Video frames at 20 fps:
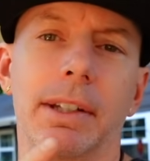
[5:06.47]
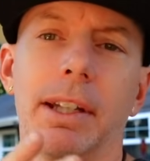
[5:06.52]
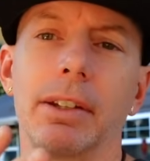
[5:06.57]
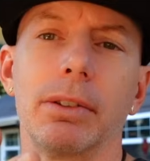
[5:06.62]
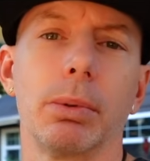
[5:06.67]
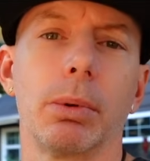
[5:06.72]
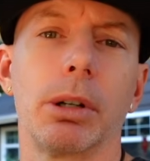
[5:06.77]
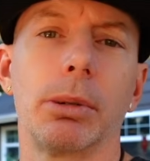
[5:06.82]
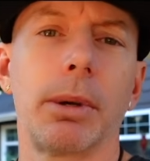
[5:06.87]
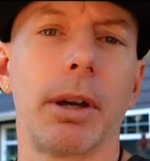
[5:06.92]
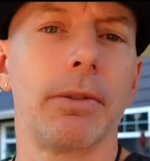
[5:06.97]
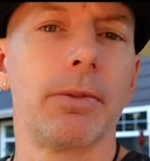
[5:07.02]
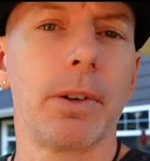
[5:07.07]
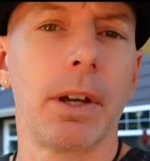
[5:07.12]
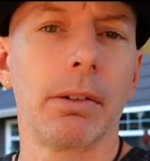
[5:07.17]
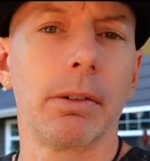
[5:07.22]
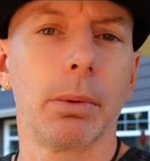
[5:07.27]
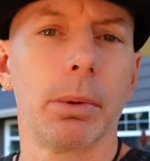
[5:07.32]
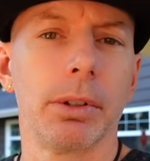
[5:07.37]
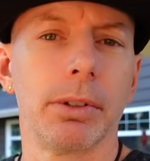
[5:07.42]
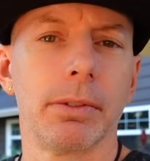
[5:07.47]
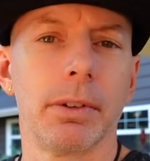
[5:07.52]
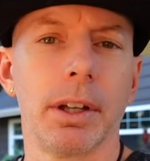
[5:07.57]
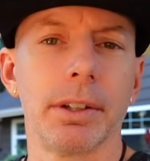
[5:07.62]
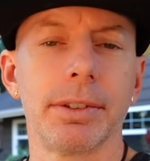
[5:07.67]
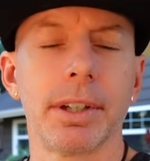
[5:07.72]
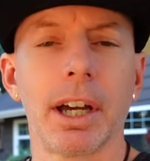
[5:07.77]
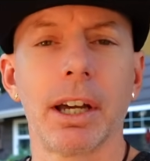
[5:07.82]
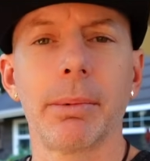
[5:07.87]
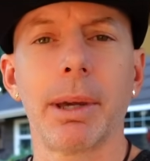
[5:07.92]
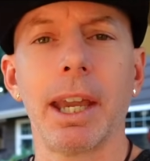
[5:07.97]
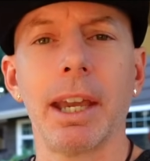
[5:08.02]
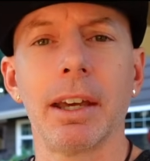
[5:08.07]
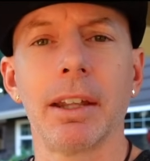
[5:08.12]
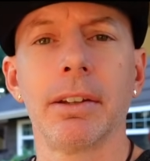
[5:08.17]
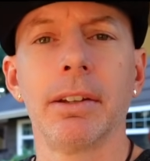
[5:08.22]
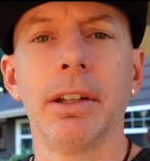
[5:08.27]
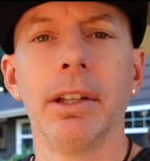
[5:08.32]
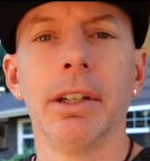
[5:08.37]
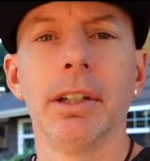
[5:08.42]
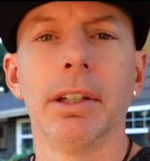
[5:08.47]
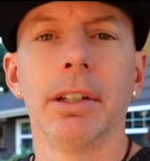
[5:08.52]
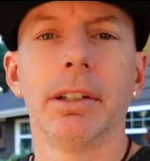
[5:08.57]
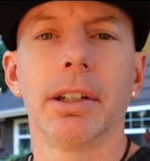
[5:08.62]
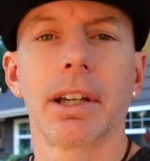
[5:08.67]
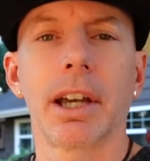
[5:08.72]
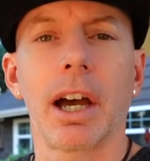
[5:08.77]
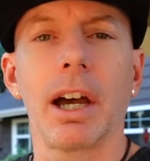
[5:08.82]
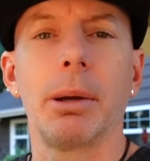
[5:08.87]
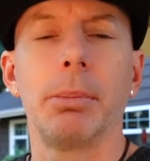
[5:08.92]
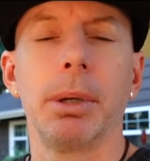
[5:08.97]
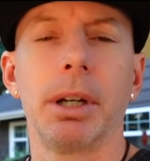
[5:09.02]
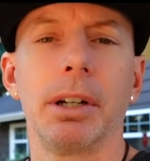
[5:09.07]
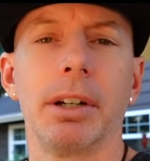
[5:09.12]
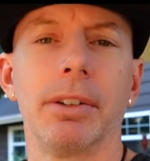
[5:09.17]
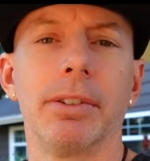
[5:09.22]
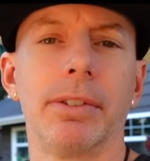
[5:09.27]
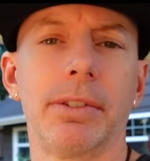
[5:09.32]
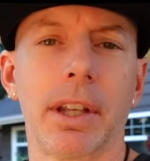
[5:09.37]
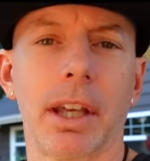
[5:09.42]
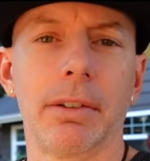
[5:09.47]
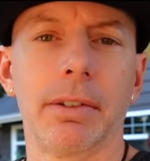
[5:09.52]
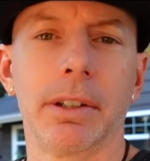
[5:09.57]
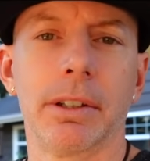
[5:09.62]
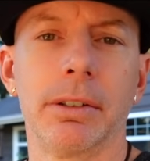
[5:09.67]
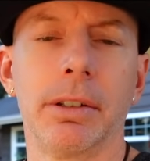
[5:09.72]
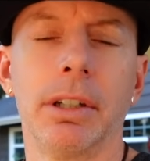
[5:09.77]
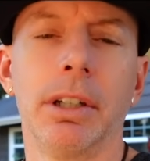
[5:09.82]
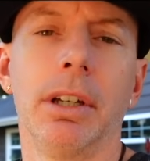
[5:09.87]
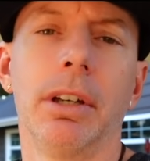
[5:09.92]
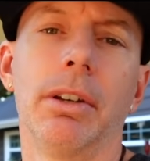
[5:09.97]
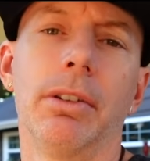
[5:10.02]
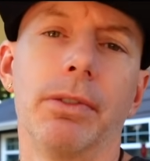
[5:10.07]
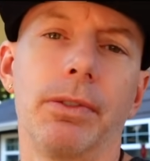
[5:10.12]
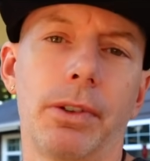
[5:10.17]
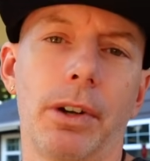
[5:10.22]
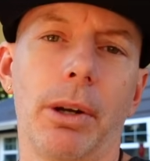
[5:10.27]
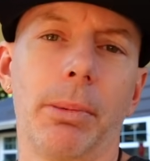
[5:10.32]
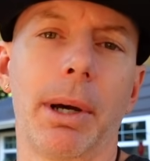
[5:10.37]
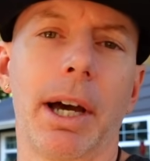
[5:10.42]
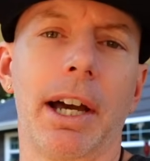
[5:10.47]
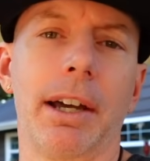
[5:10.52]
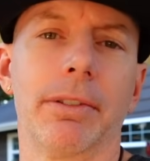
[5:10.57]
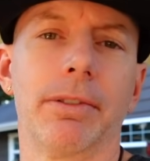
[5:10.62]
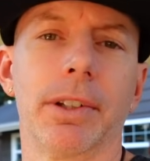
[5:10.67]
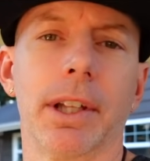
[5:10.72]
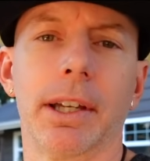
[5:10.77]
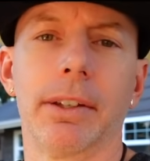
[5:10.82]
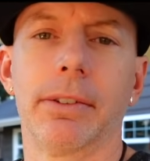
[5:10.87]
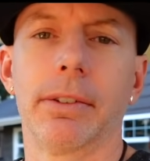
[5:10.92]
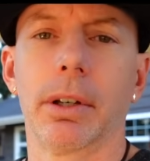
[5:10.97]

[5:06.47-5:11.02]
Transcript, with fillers: That's one of my favorite ones of all time, and the Chimera 7 from iFlight.